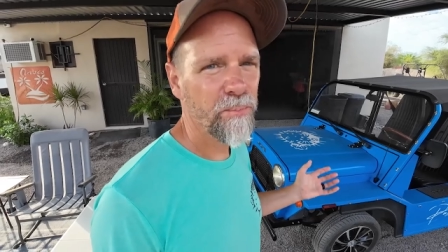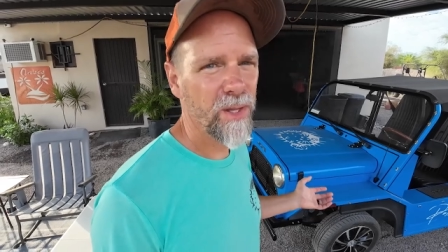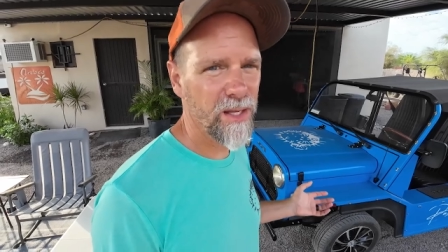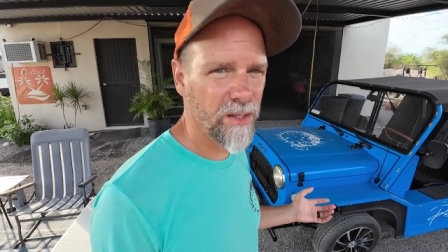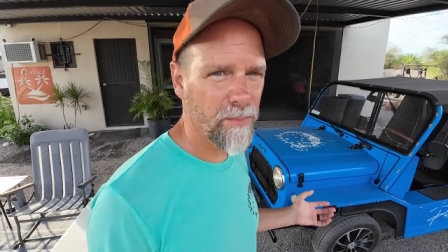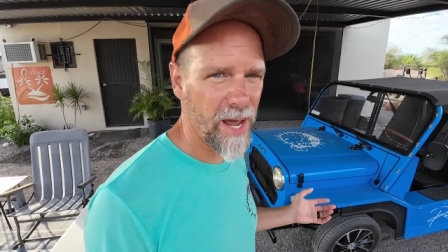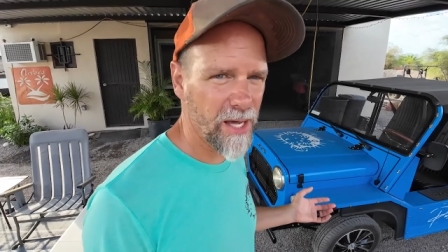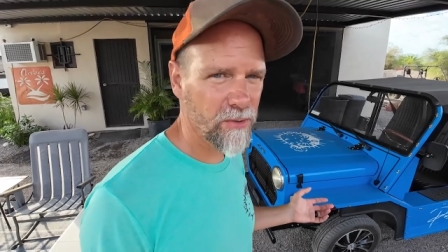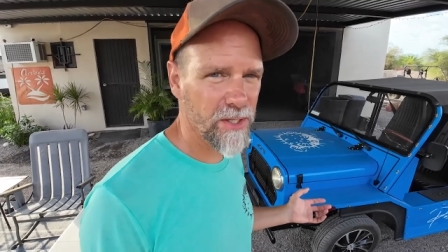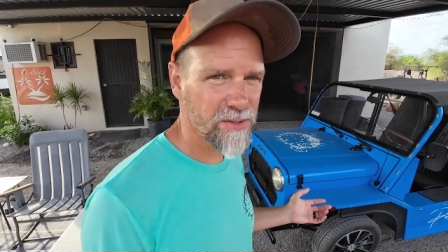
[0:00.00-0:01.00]
in the
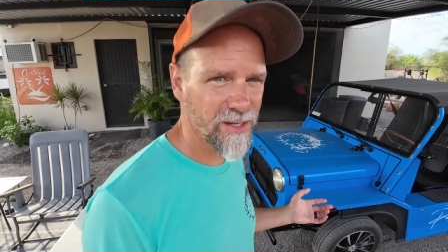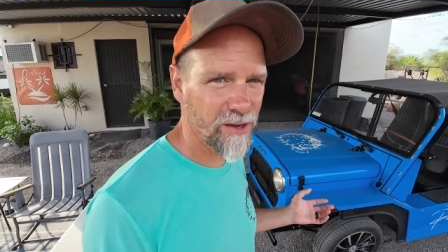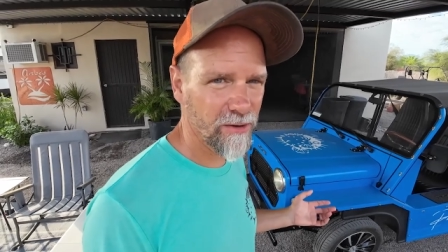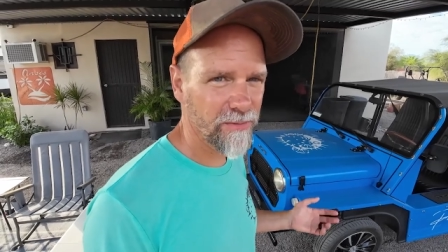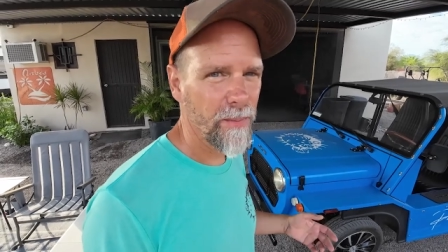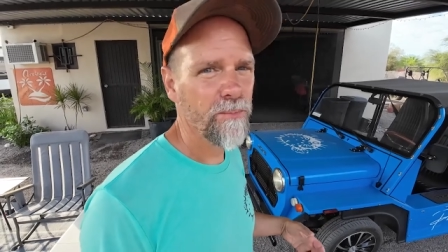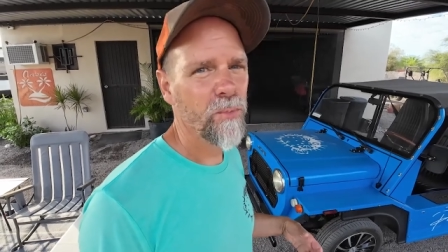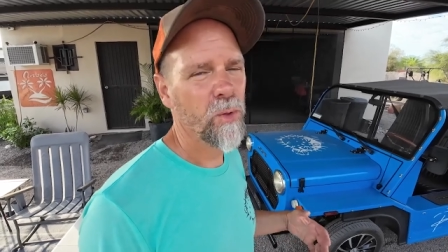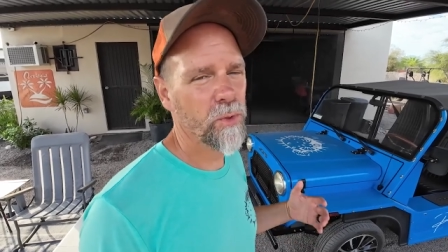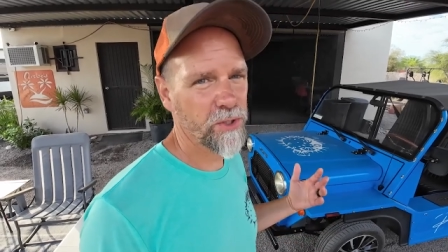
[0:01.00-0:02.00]
battery itself,
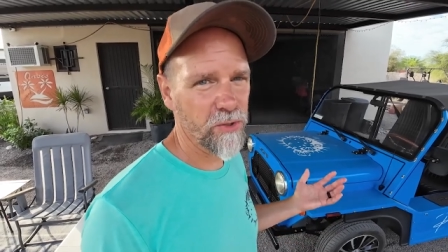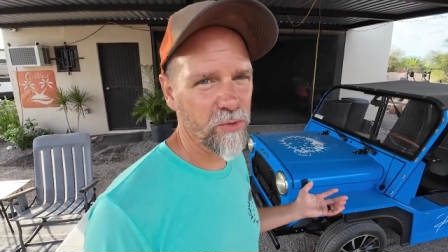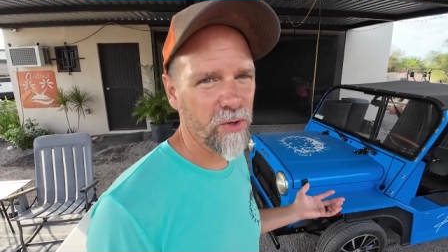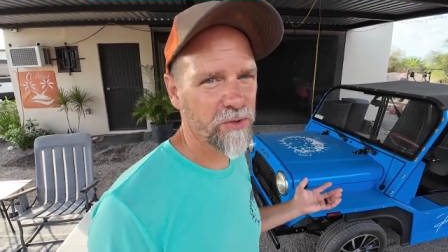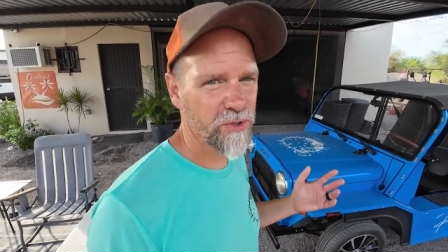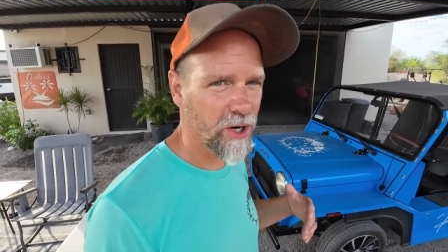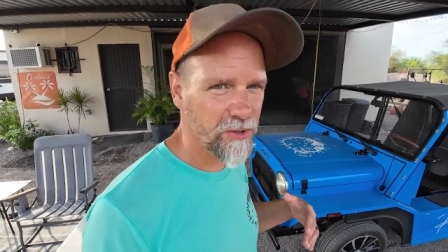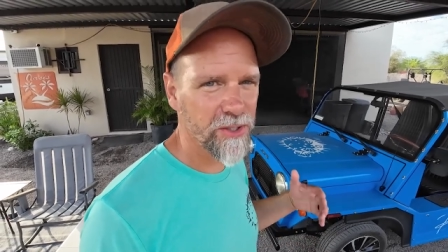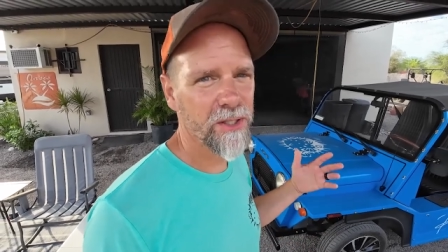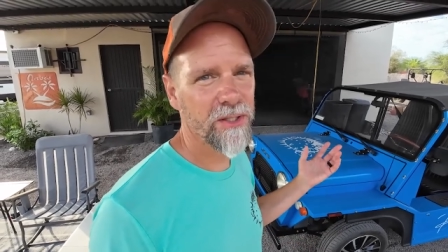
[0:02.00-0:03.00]
which controls
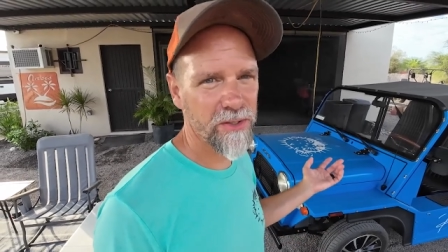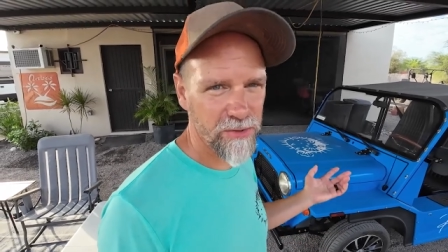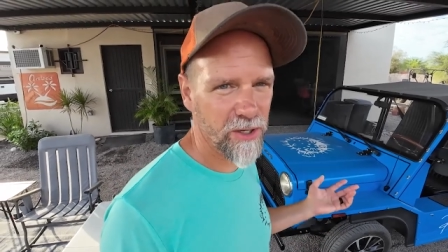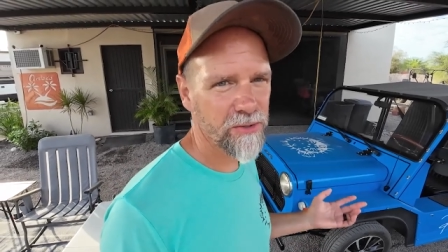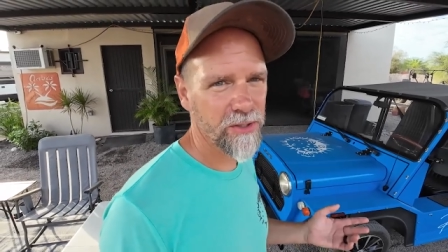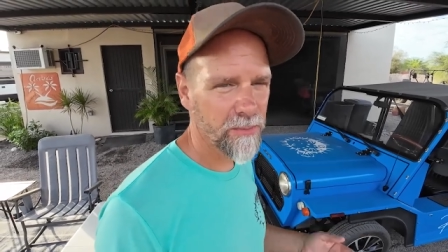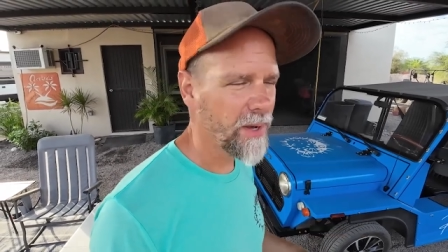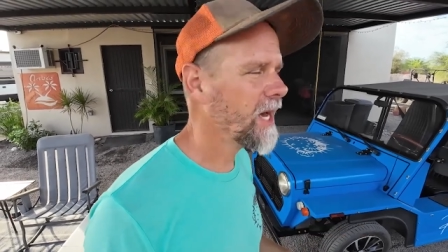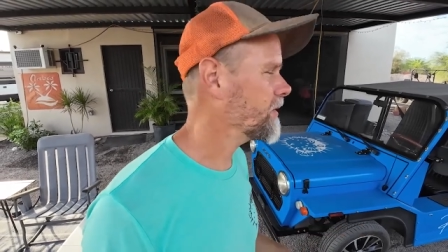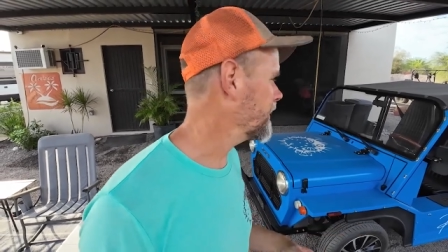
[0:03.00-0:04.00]
charging and discharging the
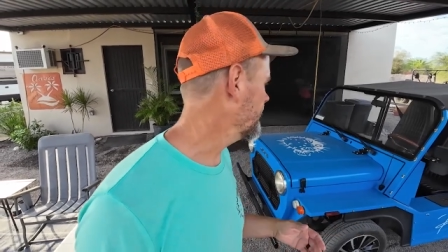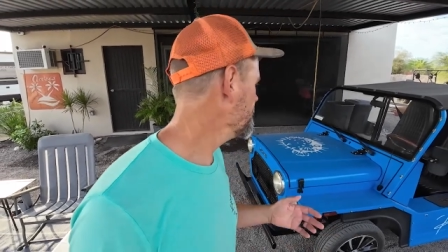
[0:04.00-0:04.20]
battery.